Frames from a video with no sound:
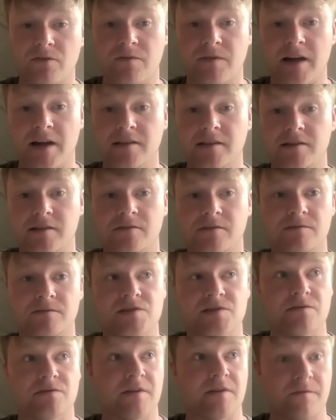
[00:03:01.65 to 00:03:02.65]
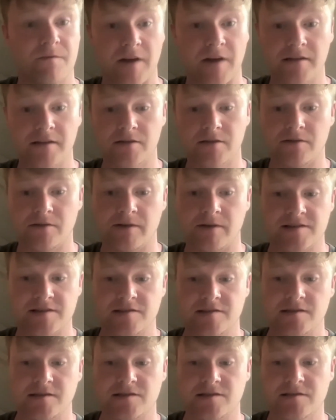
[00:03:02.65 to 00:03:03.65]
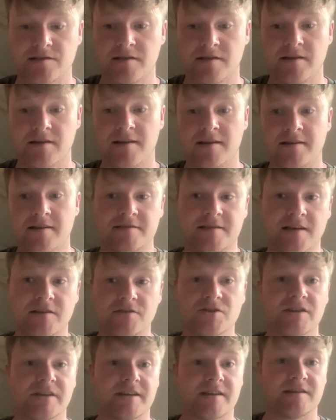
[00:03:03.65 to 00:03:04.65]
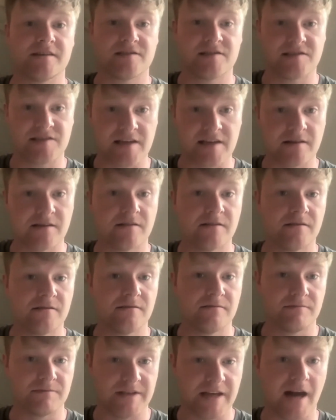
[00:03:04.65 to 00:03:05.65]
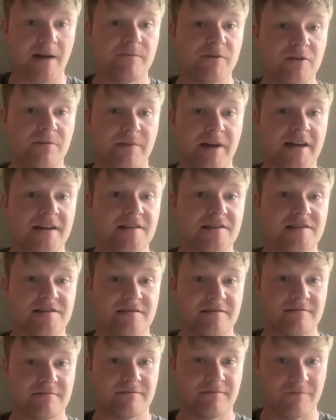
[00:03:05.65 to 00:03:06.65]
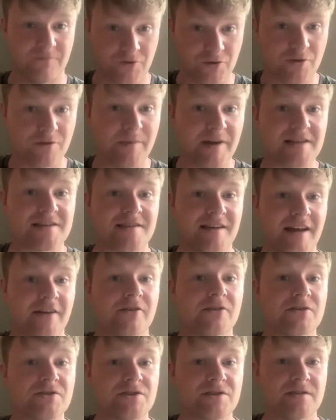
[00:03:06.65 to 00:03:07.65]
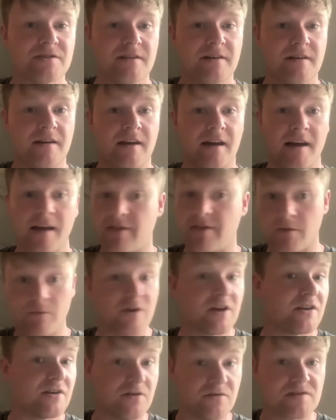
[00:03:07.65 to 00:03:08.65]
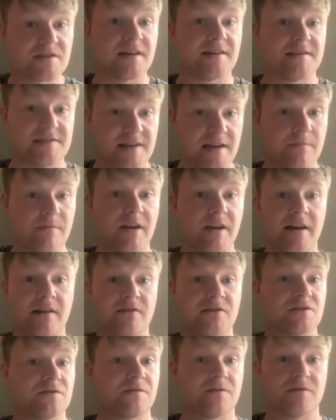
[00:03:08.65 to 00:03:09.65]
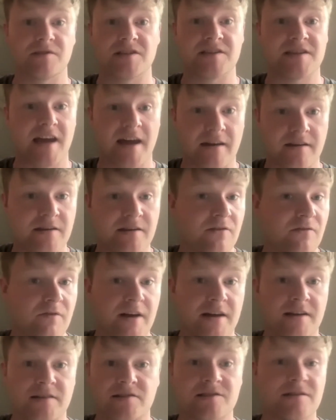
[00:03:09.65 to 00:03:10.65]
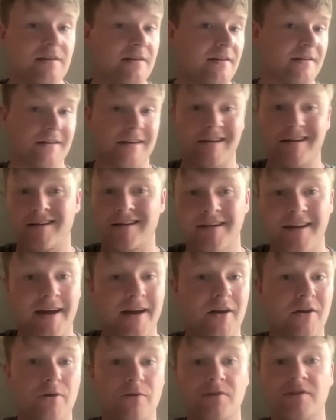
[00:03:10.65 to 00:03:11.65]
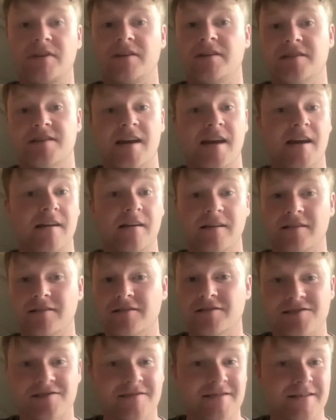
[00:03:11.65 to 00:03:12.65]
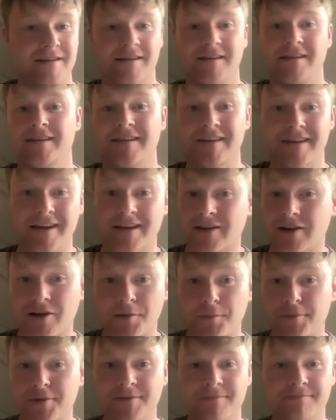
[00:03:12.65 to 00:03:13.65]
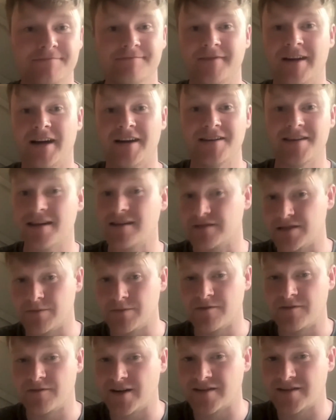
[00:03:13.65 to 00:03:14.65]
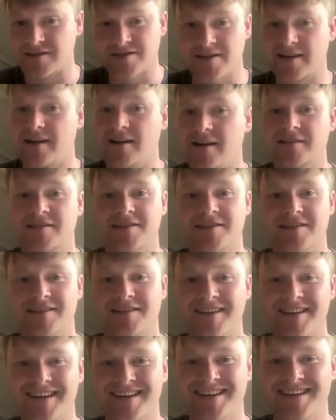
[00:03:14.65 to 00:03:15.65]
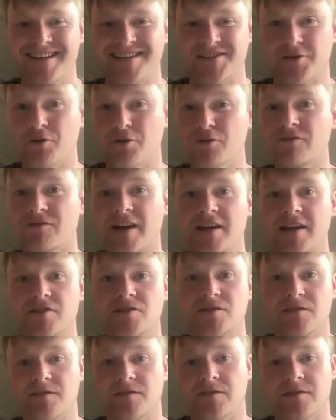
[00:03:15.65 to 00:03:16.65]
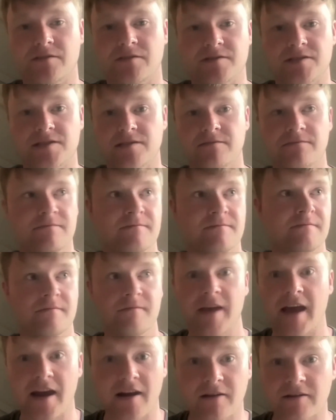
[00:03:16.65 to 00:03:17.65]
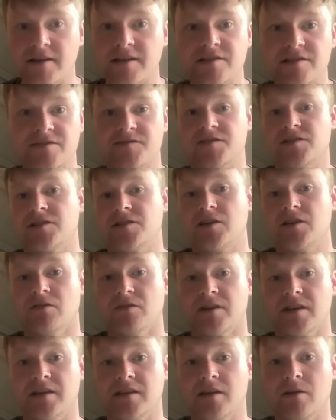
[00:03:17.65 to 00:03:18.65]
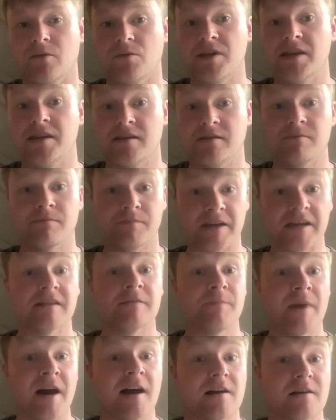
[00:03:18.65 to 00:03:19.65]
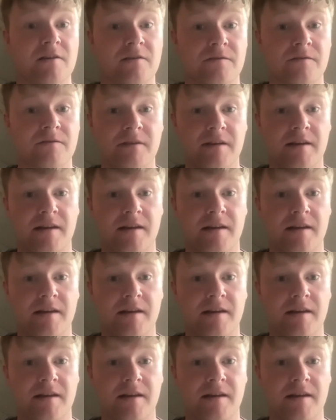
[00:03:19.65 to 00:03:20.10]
Falco, so that Falco has this essentially a single YAML-based, rule-based language. And then we can use that same language for detecting threats in cloud, containers, GitHub, identity providers like Okta. There's a whole range of different areas of security that we can be a part of.